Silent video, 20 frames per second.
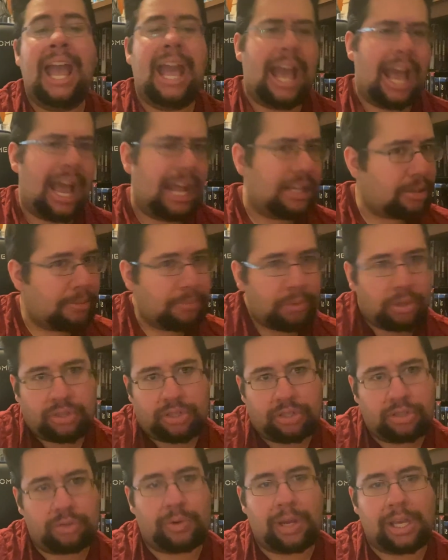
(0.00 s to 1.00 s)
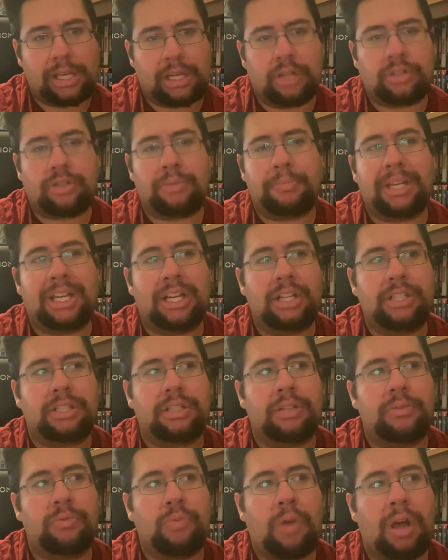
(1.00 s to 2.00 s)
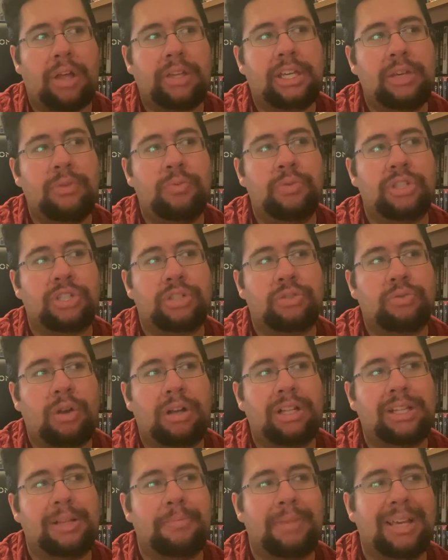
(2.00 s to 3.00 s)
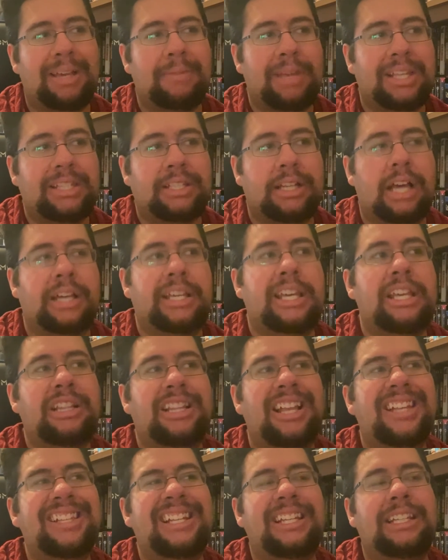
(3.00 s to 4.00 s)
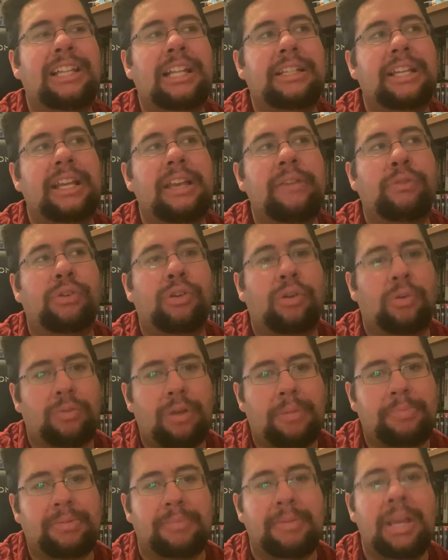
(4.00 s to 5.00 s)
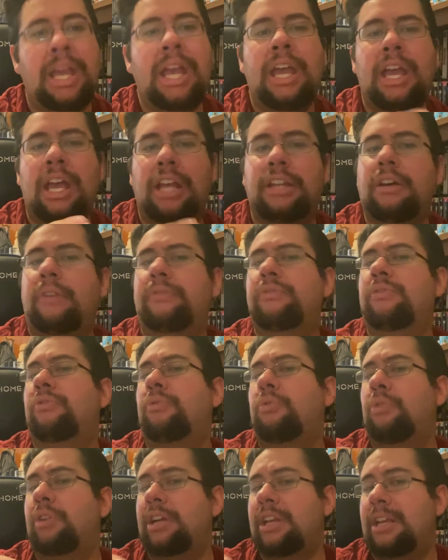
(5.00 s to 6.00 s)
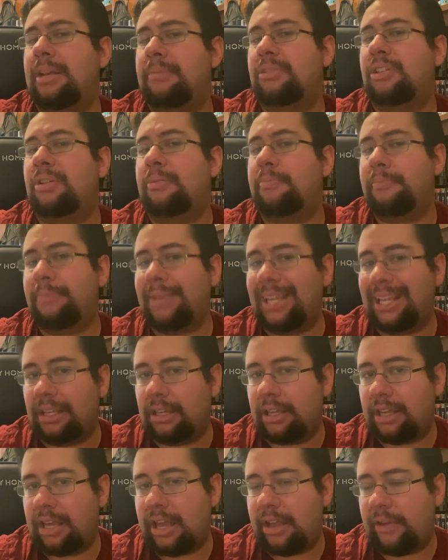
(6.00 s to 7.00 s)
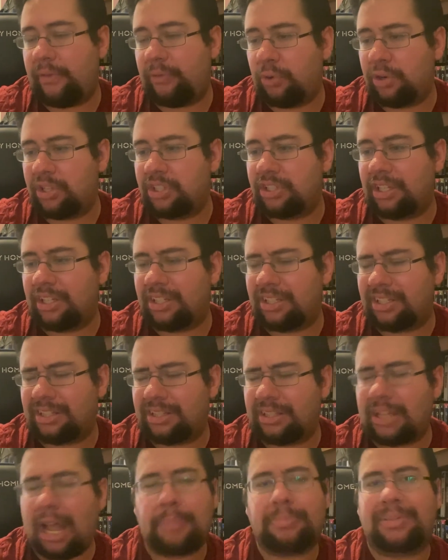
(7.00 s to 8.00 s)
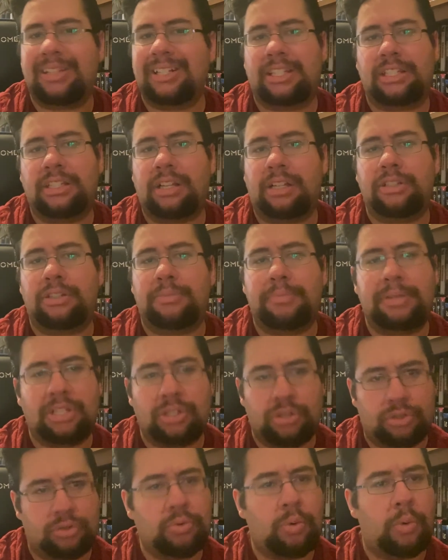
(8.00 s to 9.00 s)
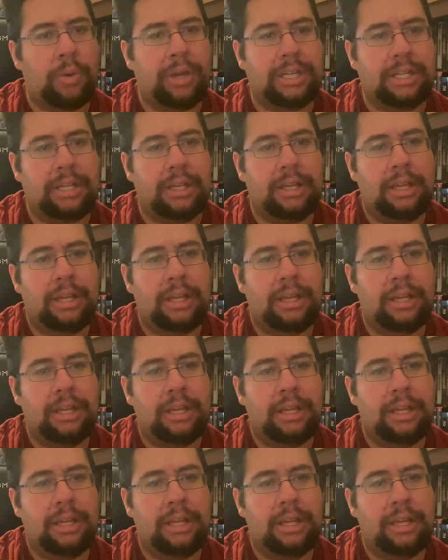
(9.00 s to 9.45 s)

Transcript: Anton Mercer is a great character because while he was struggling being Mezagog, he doesn't let the evil corrupt him enough for him to be, for his adopted son to be destroyed.